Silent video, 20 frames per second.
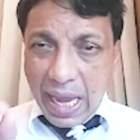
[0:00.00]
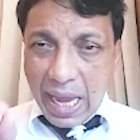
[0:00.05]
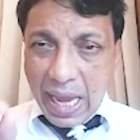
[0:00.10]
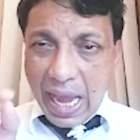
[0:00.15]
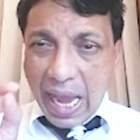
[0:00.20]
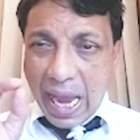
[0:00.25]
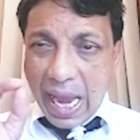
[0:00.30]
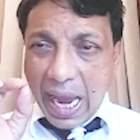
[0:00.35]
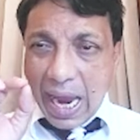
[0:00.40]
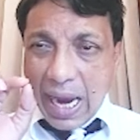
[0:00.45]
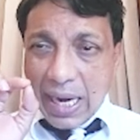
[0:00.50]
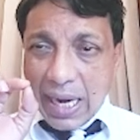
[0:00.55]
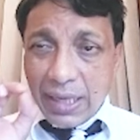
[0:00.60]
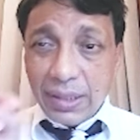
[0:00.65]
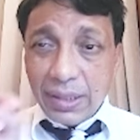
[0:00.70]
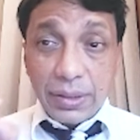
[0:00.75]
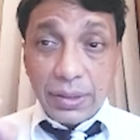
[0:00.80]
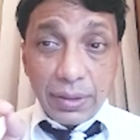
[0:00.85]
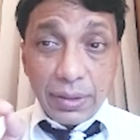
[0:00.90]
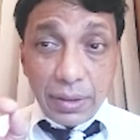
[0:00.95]

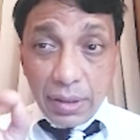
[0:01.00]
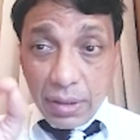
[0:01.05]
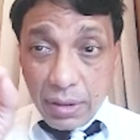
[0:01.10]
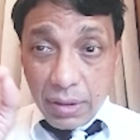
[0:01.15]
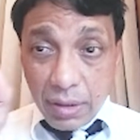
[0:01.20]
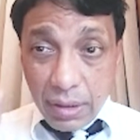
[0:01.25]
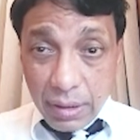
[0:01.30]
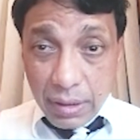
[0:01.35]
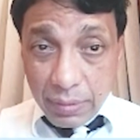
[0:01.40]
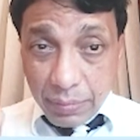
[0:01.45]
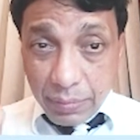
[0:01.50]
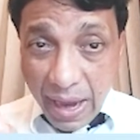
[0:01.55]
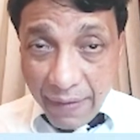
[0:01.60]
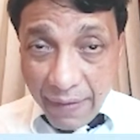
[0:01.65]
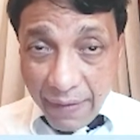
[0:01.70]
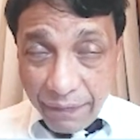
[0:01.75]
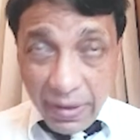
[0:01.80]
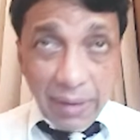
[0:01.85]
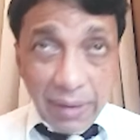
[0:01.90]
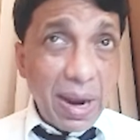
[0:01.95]
and the
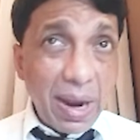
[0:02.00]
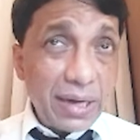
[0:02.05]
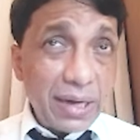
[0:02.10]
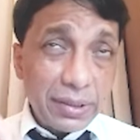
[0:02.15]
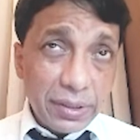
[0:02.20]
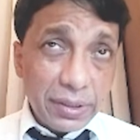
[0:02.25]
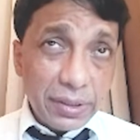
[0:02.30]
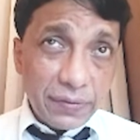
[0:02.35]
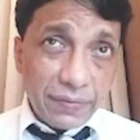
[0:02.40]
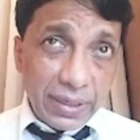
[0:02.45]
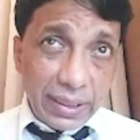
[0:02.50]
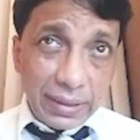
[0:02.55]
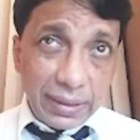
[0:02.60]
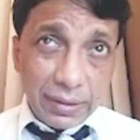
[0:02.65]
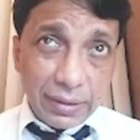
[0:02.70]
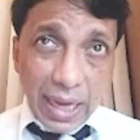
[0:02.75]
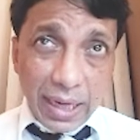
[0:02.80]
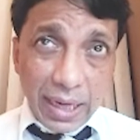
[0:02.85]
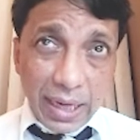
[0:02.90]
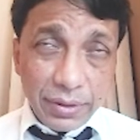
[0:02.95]
FA pattern is very
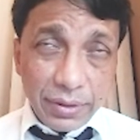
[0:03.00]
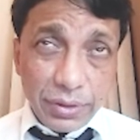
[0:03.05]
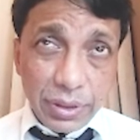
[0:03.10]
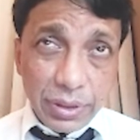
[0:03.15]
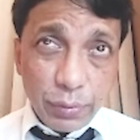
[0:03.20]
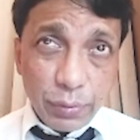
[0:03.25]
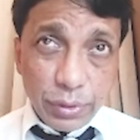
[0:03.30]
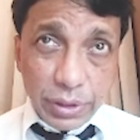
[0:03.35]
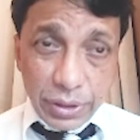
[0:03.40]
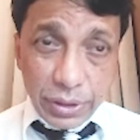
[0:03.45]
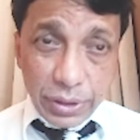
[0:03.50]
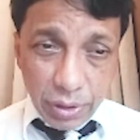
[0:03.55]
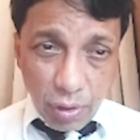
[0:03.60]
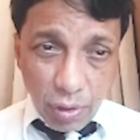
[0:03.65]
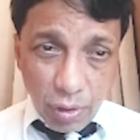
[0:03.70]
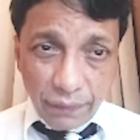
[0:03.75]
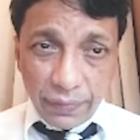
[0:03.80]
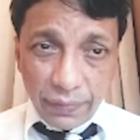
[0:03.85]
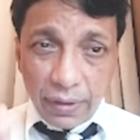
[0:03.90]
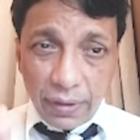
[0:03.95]
characteristic, which is
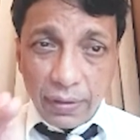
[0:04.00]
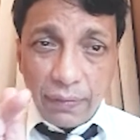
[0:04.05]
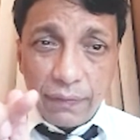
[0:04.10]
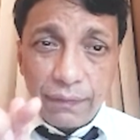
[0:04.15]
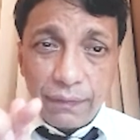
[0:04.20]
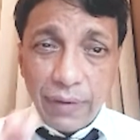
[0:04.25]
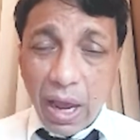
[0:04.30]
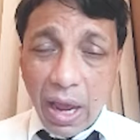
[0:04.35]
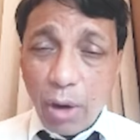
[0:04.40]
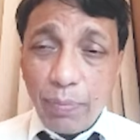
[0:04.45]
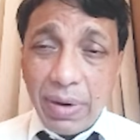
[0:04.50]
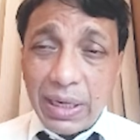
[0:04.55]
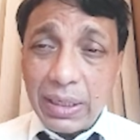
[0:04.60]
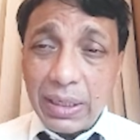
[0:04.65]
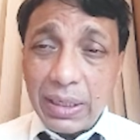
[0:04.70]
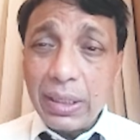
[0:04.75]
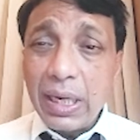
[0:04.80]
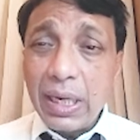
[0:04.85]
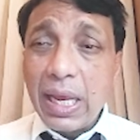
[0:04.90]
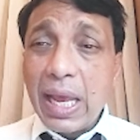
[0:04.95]
of a flower
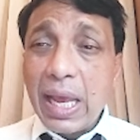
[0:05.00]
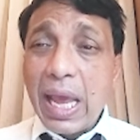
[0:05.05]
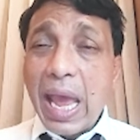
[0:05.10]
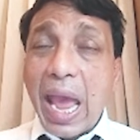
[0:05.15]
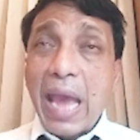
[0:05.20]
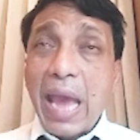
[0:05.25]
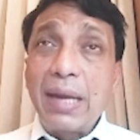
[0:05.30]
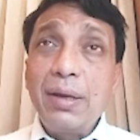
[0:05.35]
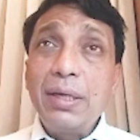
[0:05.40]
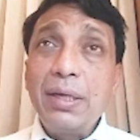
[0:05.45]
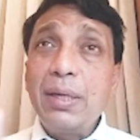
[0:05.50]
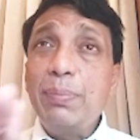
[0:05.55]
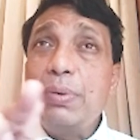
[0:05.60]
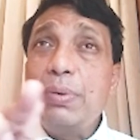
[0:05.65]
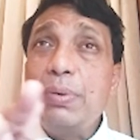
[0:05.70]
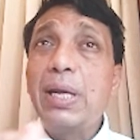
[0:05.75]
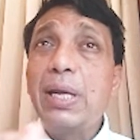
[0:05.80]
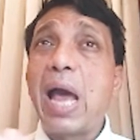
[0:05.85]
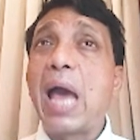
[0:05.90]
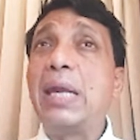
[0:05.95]
petal and a
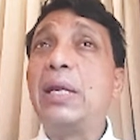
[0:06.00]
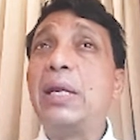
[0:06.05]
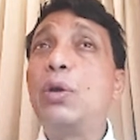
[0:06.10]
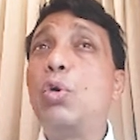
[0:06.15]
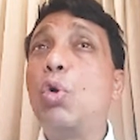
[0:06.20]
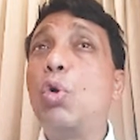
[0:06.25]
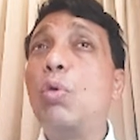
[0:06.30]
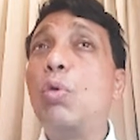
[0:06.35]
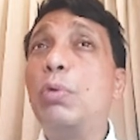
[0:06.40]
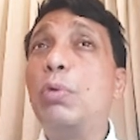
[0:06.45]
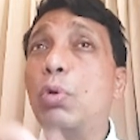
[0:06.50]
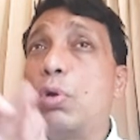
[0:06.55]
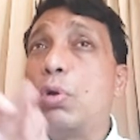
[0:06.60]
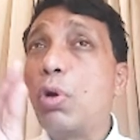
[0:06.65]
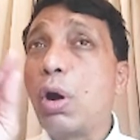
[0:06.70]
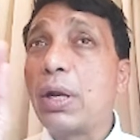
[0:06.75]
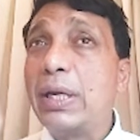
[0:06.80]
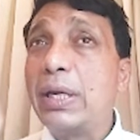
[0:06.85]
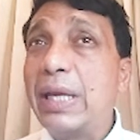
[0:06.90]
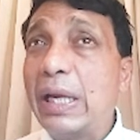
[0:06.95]
typical honeycomb look
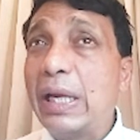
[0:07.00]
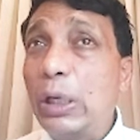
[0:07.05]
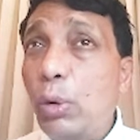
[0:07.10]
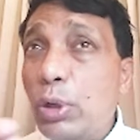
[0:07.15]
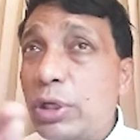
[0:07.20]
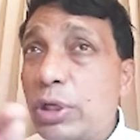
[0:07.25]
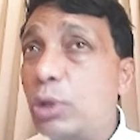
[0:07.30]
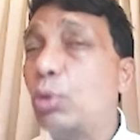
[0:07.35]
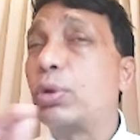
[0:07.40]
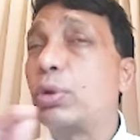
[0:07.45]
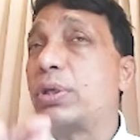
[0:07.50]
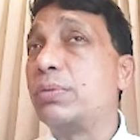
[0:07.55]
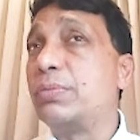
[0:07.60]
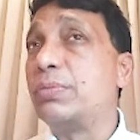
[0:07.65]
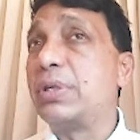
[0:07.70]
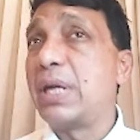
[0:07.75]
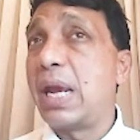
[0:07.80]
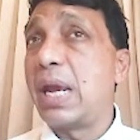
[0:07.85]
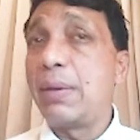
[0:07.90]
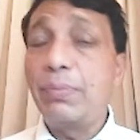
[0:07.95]
or a yellowish look
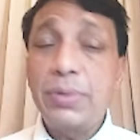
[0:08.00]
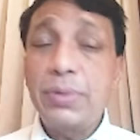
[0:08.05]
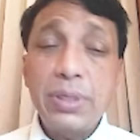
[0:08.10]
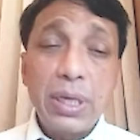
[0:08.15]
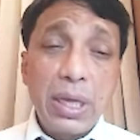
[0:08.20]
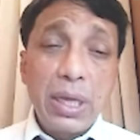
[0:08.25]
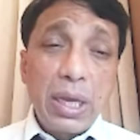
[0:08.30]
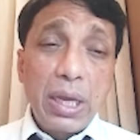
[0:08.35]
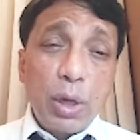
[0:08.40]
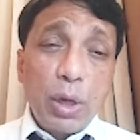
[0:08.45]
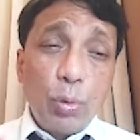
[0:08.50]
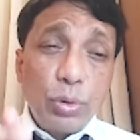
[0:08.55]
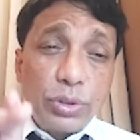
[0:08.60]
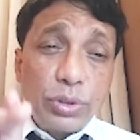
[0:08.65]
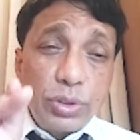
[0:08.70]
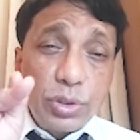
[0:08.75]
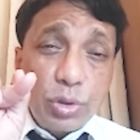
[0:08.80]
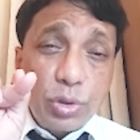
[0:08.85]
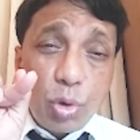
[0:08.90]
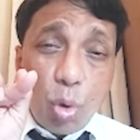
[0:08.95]
sometimes,
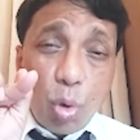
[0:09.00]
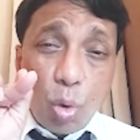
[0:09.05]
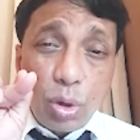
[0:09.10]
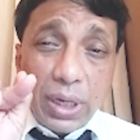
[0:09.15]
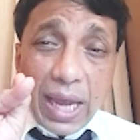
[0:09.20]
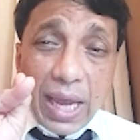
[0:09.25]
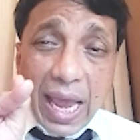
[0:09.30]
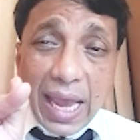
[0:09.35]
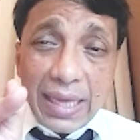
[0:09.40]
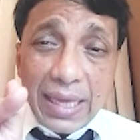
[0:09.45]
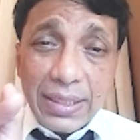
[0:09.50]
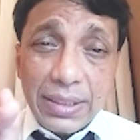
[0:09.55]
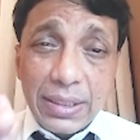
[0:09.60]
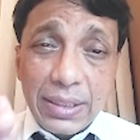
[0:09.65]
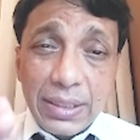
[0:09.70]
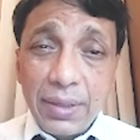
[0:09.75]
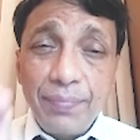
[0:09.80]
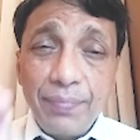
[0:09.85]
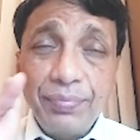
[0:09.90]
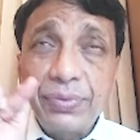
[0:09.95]
which is called as
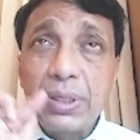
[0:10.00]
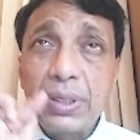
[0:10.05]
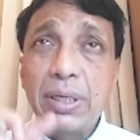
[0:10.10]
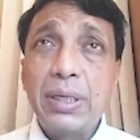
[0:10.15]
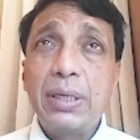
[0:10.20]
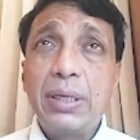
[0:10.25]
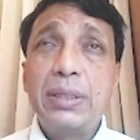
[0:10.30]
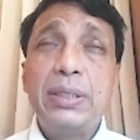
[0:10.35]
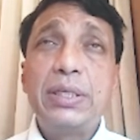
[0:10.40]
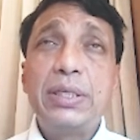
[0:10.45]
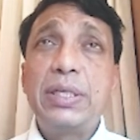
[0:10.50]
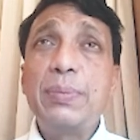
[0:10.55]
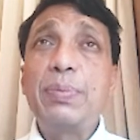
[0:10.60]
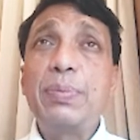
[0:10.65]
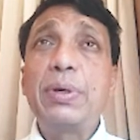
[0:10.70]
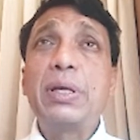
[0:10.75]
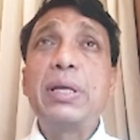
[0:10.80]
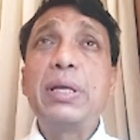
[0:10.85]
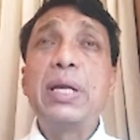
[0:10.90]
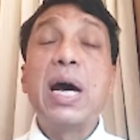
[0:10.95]
the
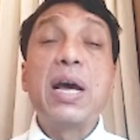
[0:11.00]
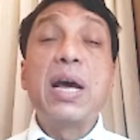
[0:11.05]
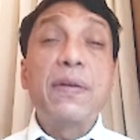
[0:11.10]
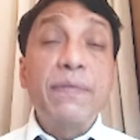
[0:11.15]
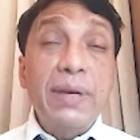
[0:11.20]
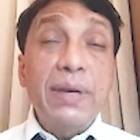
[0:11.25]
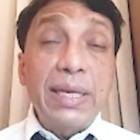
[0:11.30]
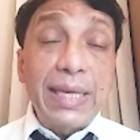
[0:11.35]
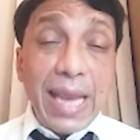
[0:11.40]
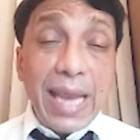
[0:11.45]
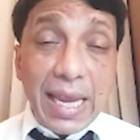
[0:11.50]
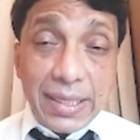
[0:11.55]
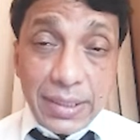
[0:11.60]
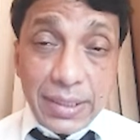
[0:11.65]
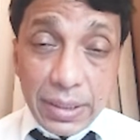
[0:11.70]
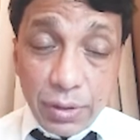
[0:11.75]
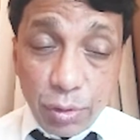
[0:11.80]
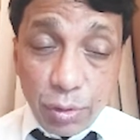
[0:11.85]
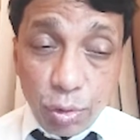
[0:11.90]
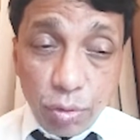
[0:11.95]
typical Ewing-Gass
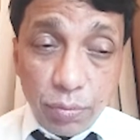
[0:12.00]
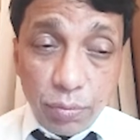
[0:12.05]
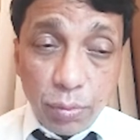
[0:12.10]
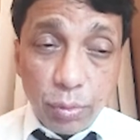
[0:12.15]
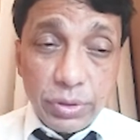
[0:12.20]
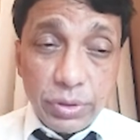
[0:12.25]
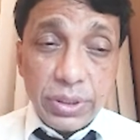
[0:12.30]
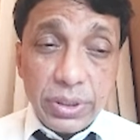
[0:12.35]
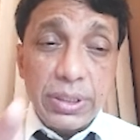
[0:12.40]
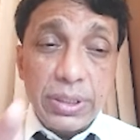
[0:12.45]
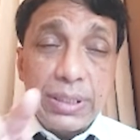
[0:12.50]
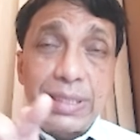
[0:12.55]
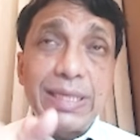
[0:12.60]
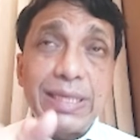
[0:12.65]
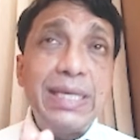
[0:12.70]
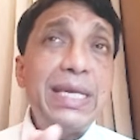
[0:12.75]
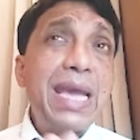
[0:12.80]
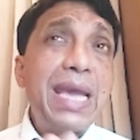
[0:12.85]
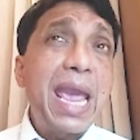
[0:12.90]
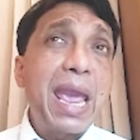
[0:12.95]
syndrome, which is
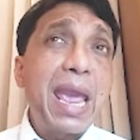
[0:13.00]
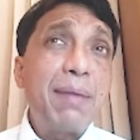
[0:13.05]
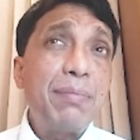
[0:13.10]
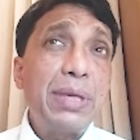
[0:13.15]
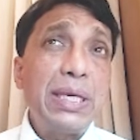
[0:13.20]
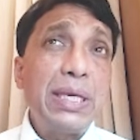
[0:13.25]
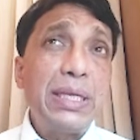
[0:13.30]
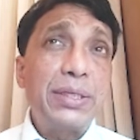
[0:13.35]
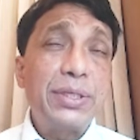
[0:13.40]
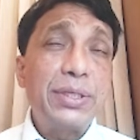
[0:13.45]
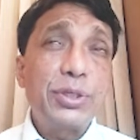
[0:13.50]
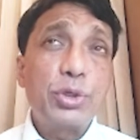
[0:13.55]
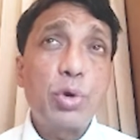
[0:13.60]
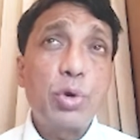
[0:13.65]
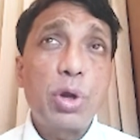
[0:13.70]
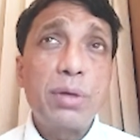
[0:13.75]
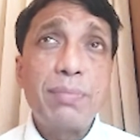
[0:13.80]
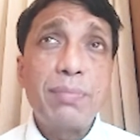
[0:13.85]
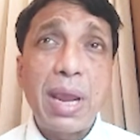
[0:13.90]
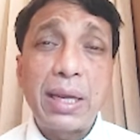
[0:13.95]
CME,
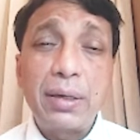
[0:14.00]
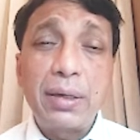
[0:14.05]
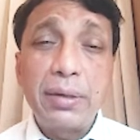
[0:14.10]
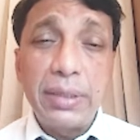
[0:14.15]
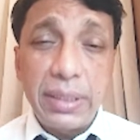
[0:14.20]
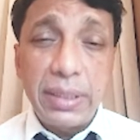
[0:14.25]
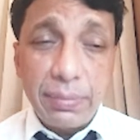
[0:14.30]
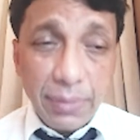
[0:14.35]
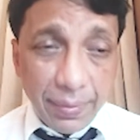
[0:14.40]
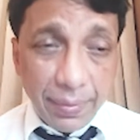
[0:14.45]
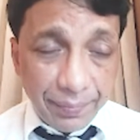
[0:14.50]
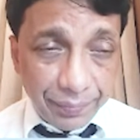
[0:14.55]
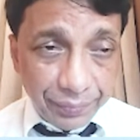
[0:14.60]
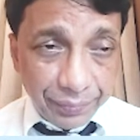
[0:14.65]
cystoid macular edema.